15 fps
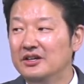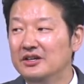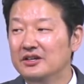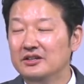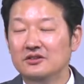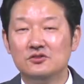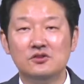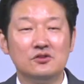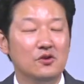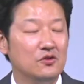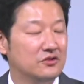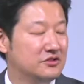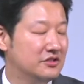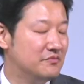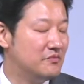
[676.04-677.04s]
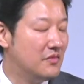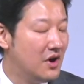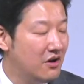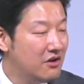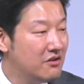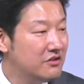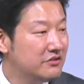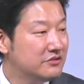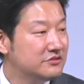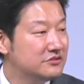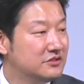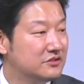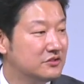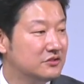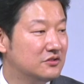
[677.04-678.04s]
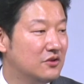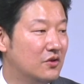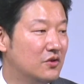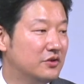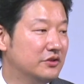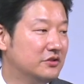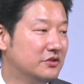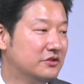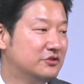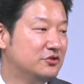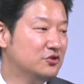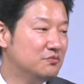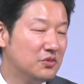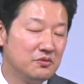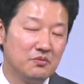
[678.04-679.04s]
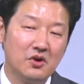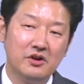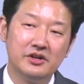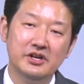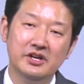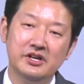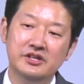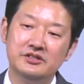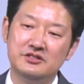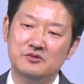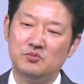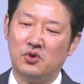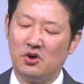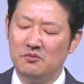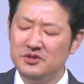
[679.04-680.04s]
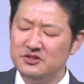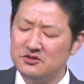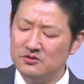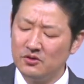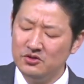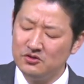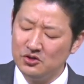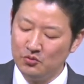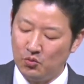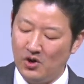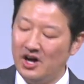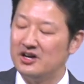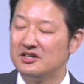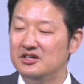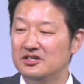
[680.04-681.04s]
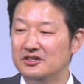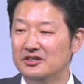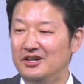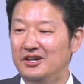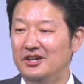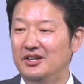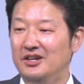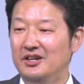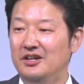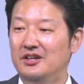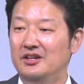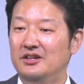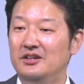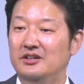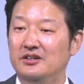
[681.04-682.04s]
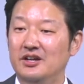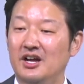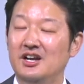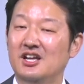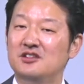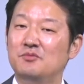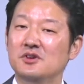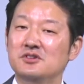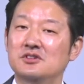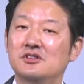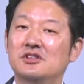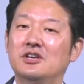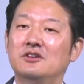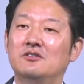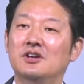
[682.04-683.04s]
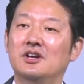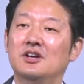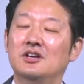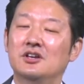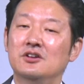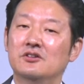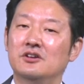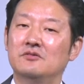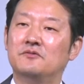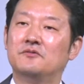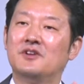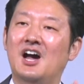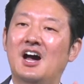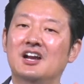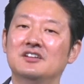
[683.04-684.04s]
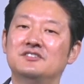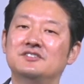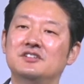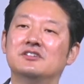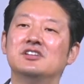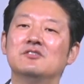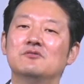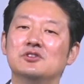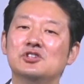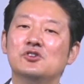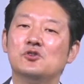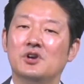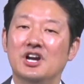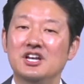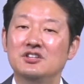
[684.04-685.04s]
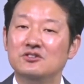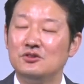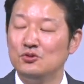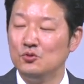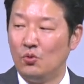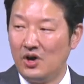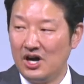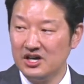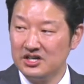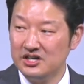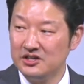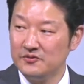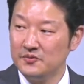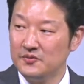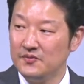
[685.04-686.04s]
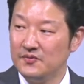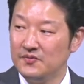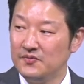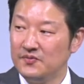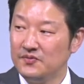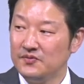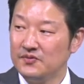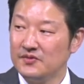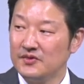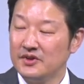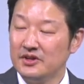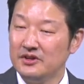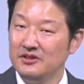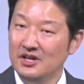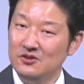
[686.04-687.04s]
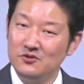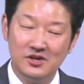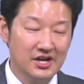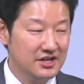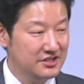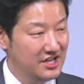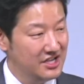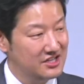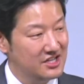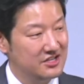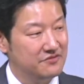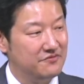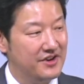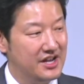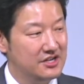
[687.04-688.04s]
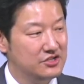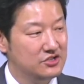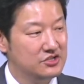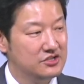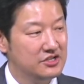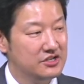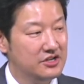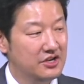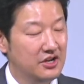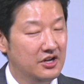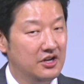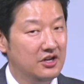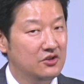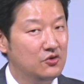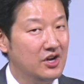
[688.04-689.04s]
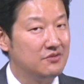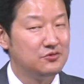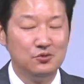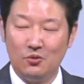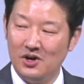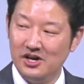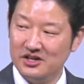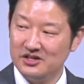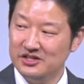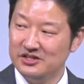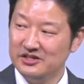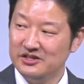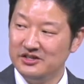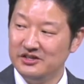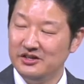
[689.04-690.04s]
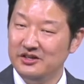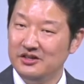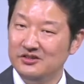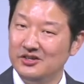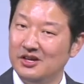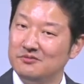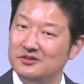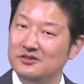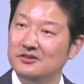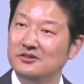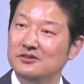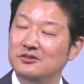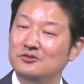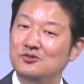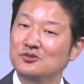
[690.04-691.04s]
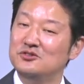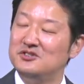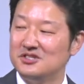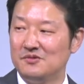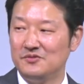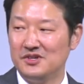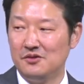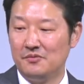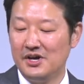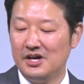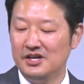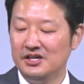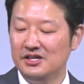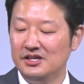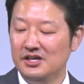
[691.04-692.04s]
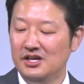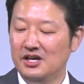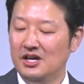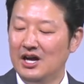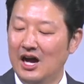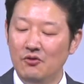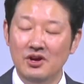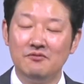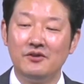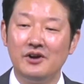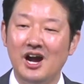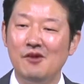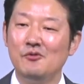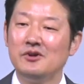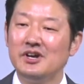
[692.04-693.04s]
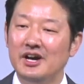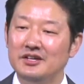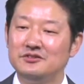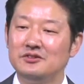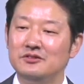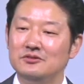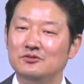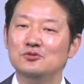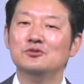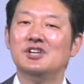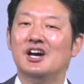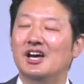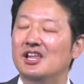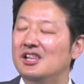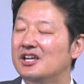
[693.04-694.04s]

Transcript: You could go to the malls, you could go to, you know, supermarkets, department store, you could walk. And especially, you know, if God has still given you grace to walk, then you got to take that advantage. Yes. You have to walk. Amen. You have to do something about it. However, how many of you guys do that?